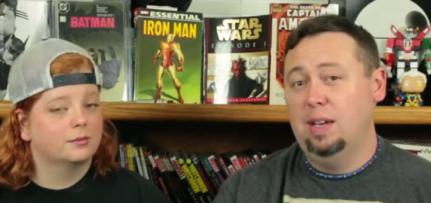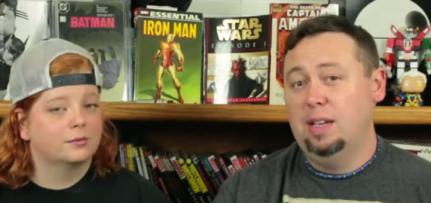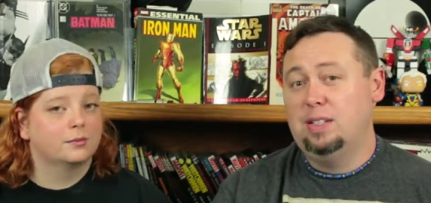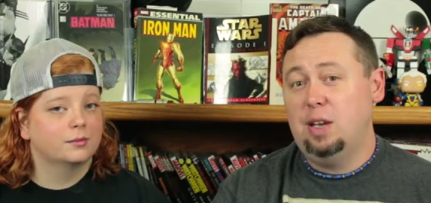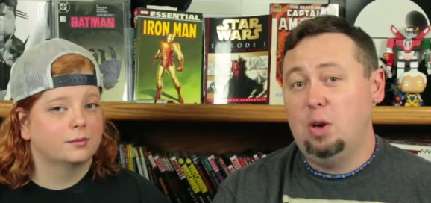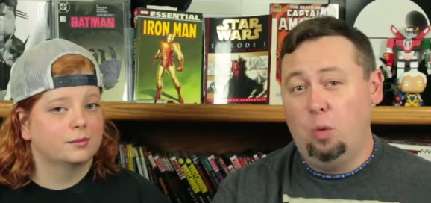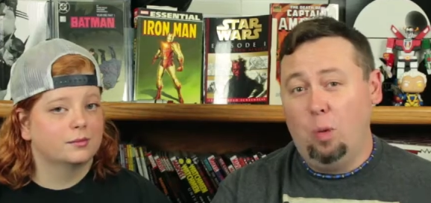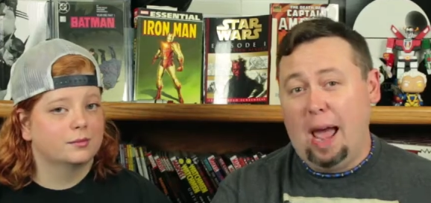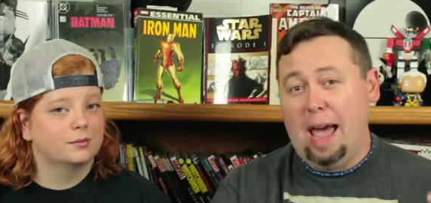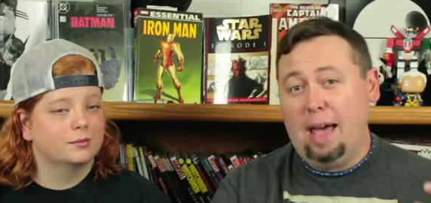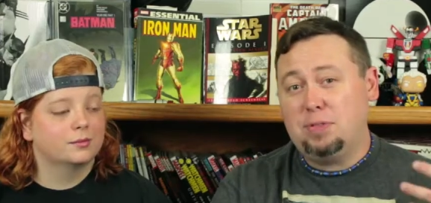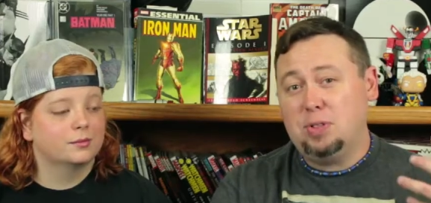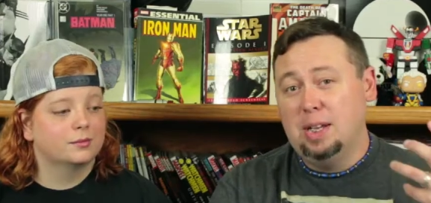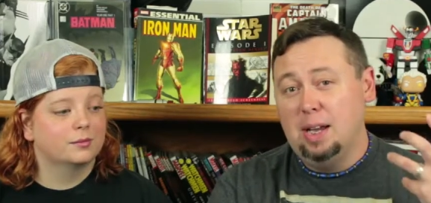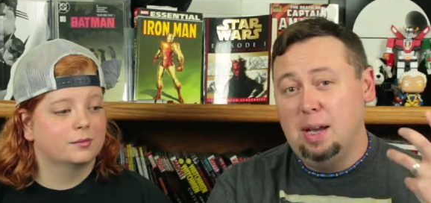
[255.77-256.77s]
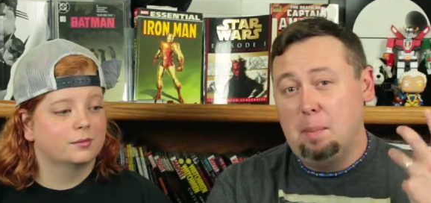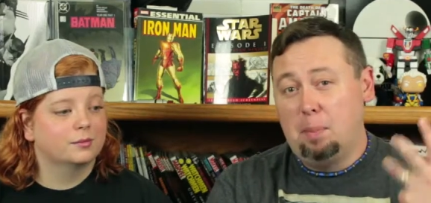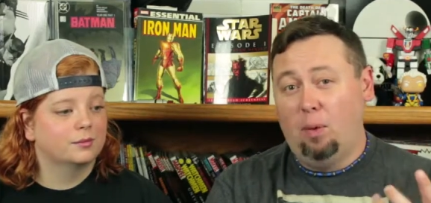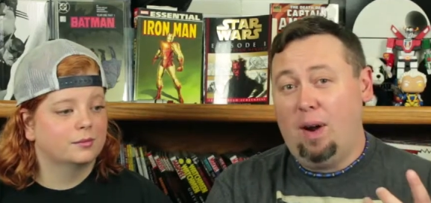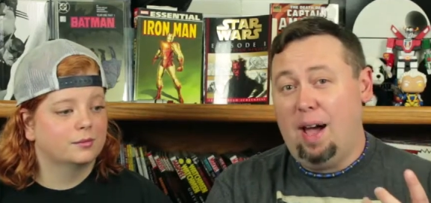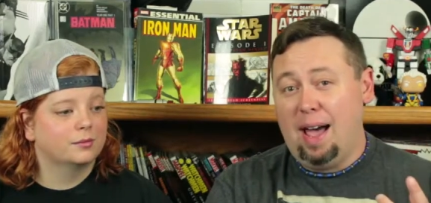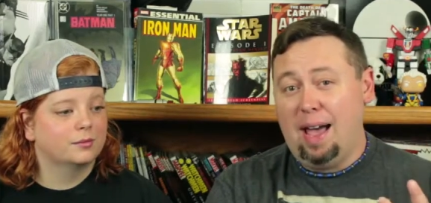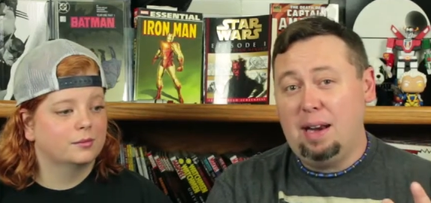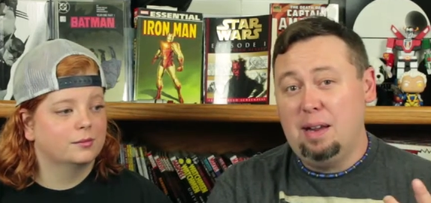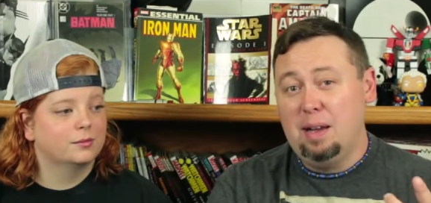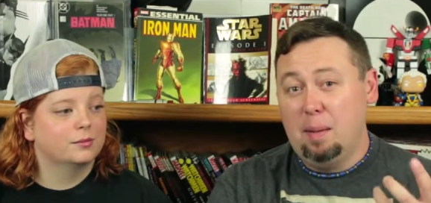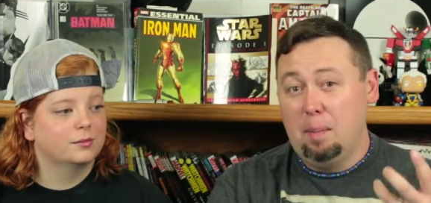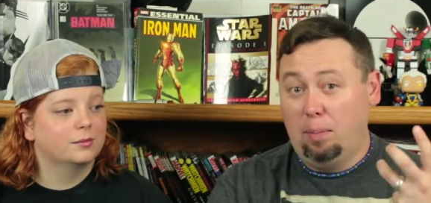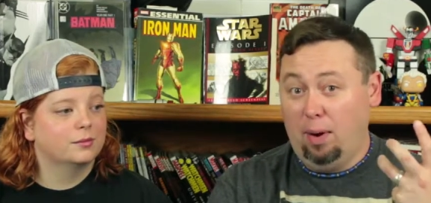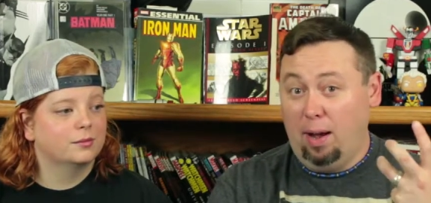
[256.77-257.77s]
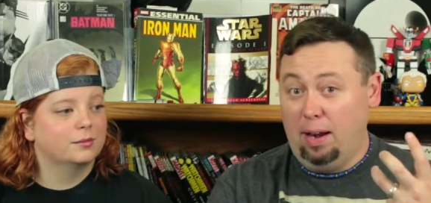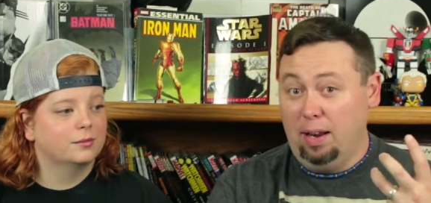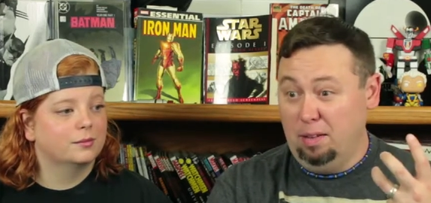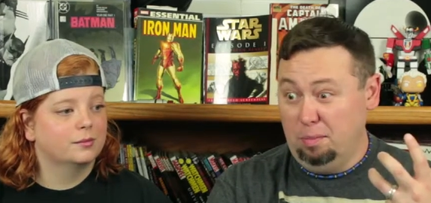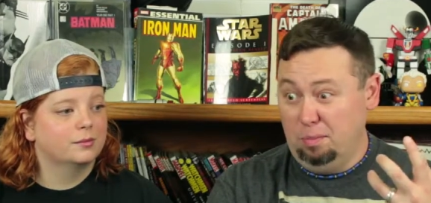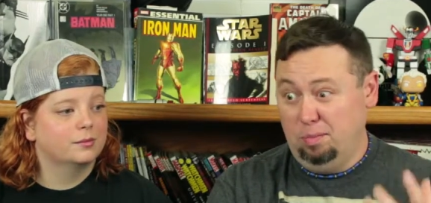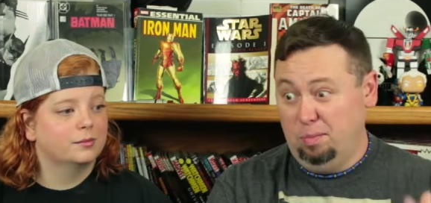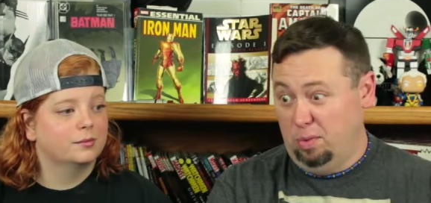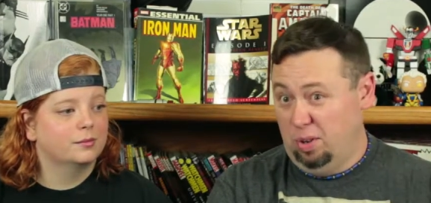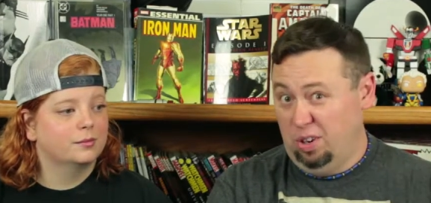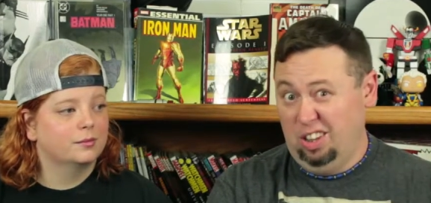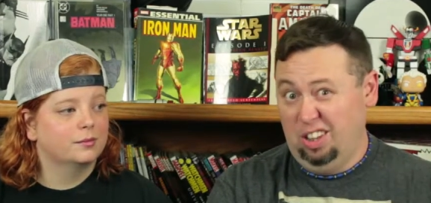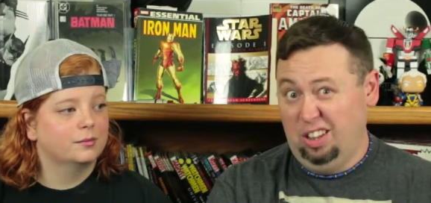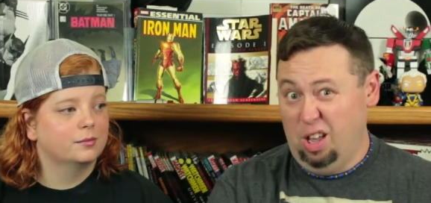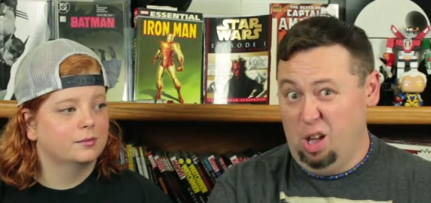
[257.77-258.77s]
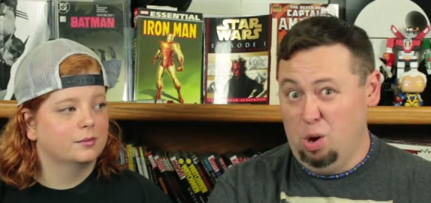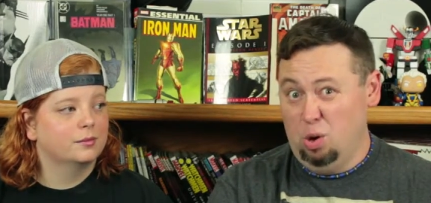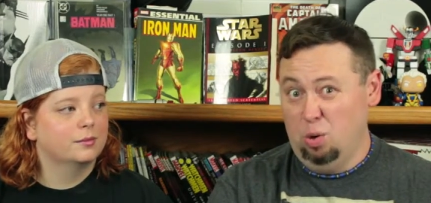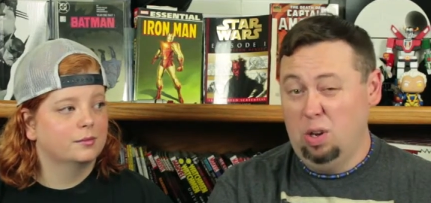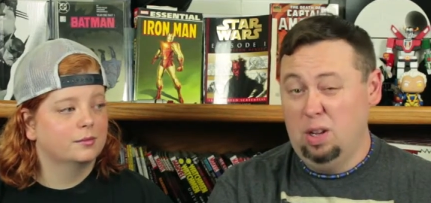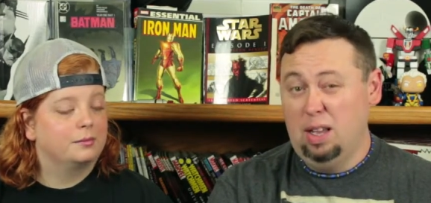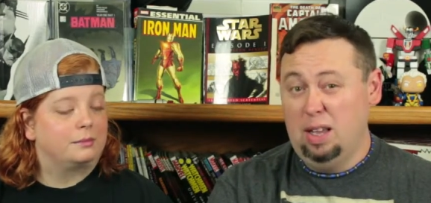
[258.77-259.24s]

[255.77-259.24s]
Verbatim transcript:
Speaker 1: See, Raph's pride brought him really low.